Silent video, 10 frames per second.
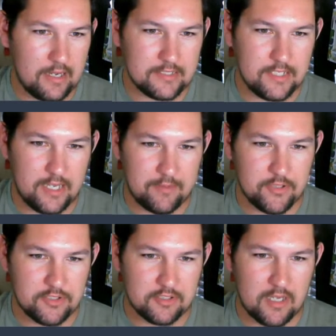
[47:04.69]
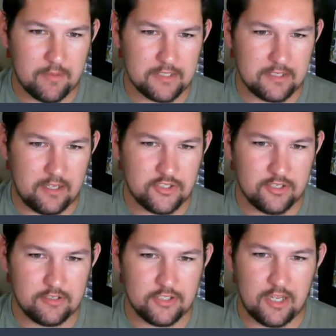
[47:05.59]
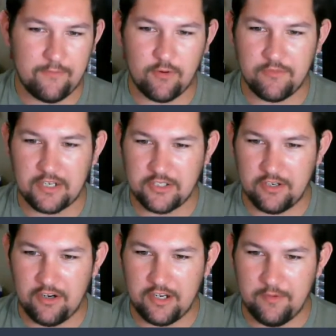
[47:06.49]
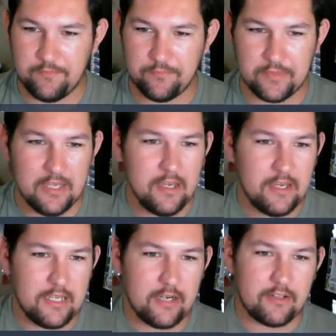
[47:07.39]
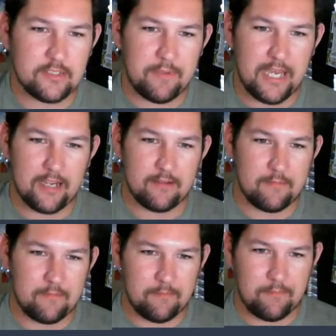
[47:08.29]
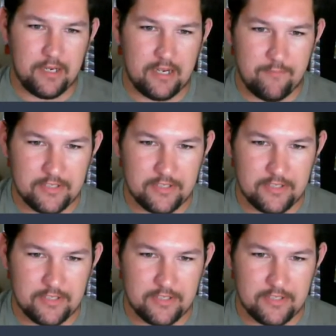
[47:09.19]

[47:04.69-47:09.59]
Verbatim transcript: I'd sign up Joseph Comics, launch it July 4th next year. There you go. You don't have to beg, but if